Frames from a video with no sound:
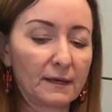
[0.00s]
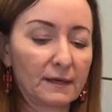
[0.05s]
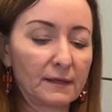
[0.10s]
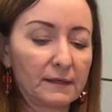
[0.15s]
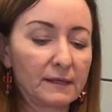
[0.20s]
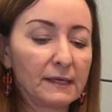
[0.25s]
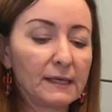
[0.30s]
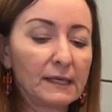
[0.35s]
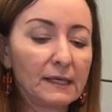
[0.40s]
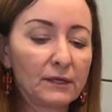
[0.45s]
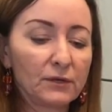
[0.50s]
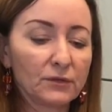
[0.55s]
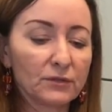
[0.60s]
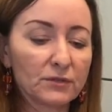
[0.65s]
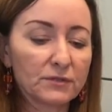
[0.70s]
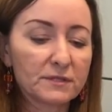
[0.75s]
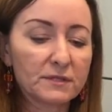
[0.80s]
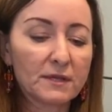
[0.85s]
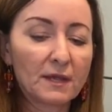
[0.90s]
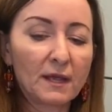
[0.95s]

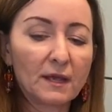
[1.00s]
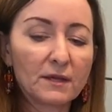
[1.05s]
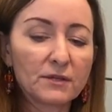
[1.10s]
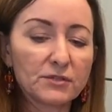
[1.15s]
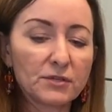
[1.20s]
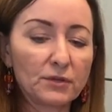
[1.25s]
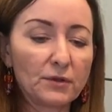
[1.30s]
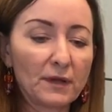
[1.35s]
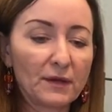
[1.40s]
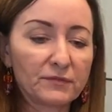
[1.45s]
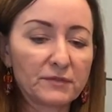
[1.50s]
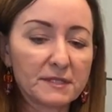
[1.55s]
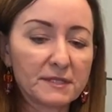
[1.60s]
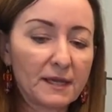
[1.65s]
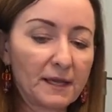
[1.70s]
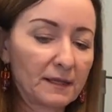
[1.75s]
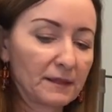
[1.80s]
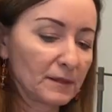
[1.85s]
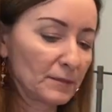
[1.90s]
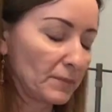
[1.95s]
needles. So you have to
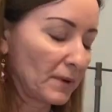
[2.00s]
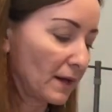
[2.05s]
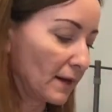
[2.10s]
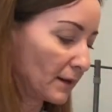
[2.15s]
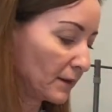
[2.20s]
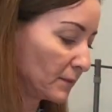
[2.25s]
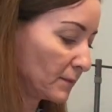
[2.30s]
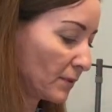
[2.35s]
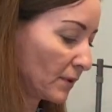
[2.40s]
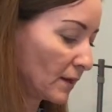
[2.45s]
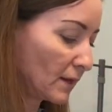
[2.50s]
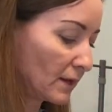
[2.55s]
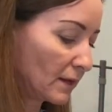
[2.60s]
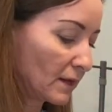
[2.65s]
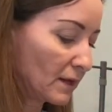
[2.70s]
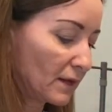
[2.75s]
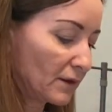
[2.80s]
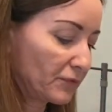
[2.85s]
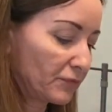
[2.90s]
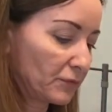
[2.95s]
take the bottom part
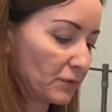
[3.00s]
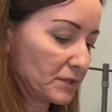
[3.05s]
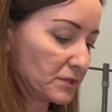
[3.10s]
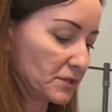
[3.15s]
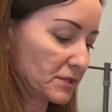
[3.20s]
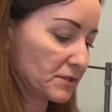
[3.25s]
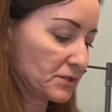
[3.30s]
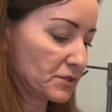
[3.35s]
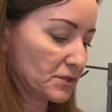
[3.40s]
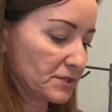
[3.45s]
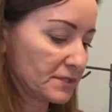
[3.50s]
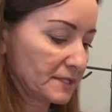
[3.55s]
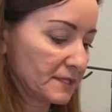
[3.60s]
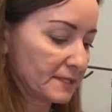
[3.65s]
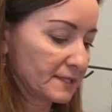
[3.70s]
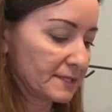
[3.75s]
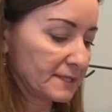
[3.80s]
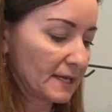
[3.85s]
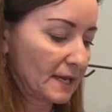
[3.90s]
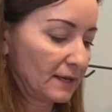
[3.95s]
off, which is just a
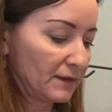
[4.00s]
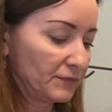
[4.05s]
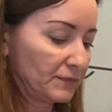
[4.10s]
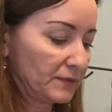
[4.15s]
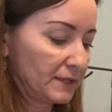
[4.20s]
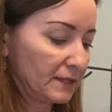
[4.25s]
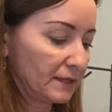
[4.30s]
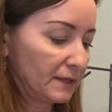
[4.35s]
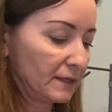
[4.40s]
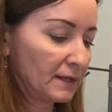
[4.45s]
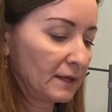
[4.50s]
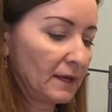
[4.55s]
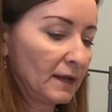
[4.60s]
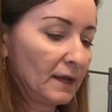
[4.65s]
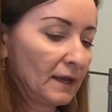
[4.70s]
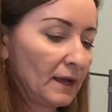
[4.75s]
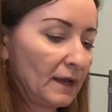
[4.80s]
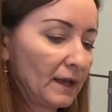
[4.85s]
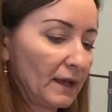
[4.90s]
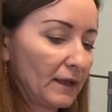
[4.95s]
safety,
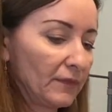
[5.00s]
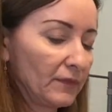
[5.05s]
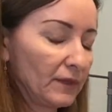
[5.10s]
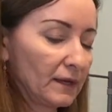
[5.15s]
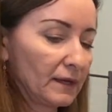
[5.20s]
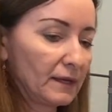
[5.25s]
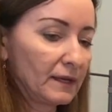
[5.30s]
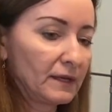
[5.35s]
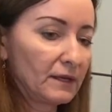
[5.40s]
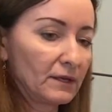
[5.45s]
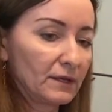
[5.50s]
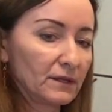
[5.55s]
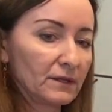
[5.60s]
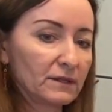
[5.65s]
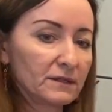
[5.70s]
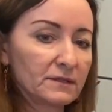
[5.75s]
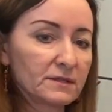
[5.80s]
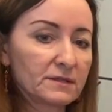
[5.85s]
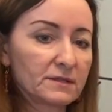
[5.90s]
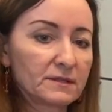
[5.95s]
and then
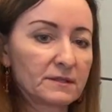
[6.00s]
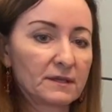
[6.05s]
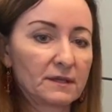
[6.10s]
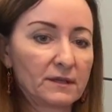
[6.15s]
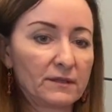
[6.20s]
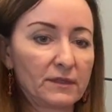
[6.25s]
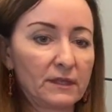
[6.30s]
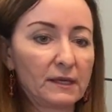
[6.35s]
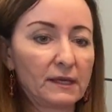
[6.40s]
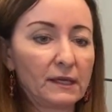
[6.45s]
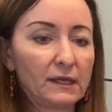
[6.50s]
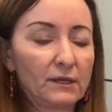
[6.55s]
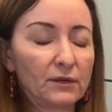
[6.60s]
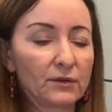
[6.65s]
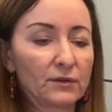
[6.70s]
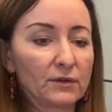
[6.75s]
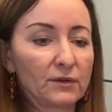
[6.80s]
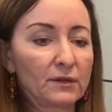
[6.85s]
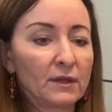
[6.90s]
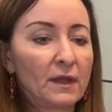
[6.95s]
here's the
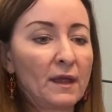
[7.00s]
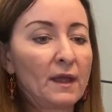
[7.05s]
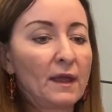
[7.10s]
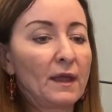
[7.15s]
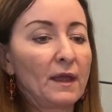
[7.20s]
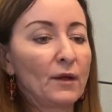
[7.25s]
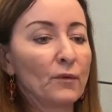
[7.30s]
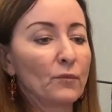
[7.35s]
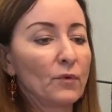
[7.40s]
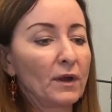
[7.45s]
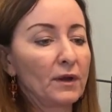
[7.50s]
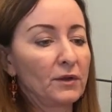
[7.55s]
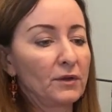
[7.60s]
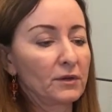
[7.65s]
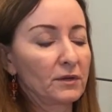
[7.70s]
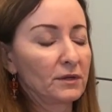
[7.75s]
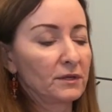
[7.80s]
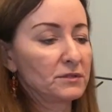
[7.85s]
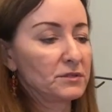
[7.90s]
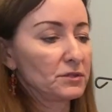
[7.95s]
needle. And what you're
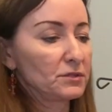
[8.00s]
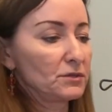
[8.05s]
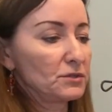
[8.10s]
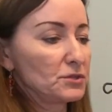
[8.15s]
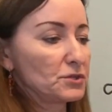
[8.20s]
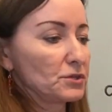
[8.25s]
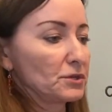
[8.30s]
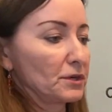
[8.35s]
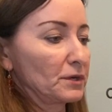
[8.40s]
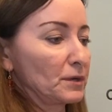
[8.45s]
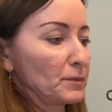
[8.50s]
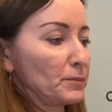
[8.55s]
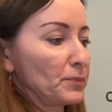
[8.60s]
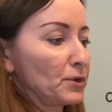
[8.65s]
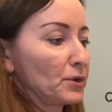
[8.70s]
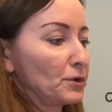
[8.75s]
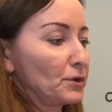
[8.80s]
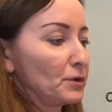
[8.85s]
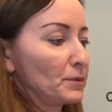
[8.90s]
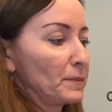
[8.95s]
going to do is you're going to
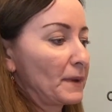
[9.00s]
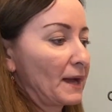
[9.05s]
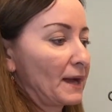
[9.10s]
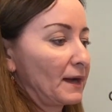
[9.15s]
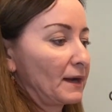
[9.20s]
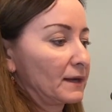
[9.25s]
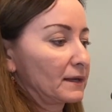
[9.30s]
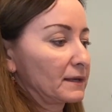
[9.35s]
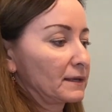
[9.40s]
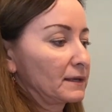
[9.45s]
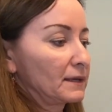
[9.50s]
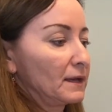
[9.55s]
pull back